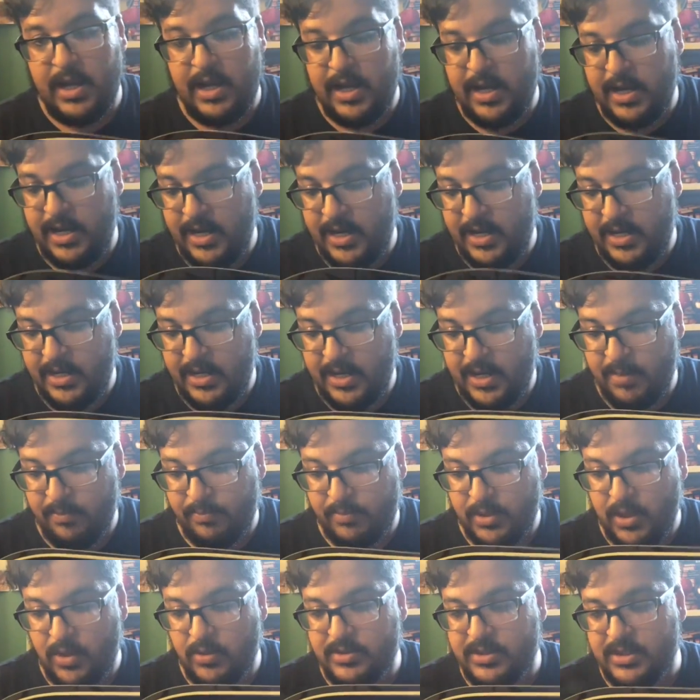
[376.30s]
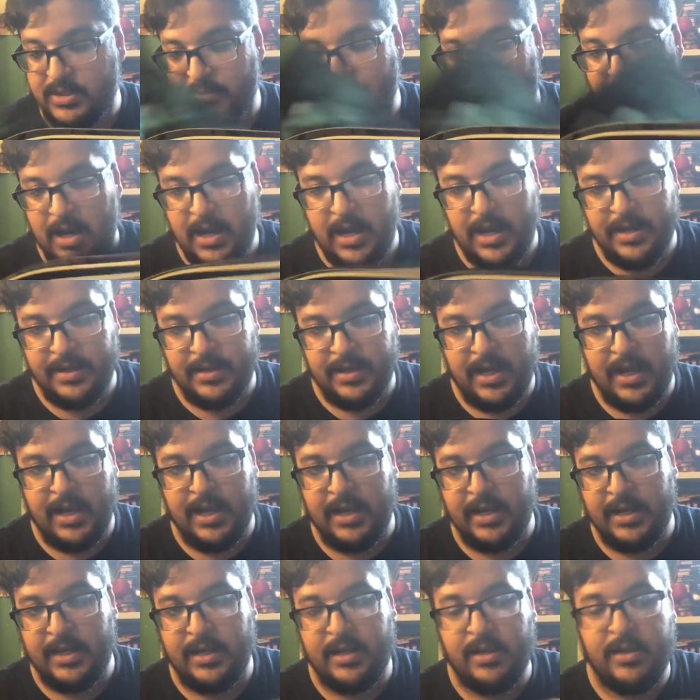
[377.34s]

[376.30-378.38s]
And it blows his mind that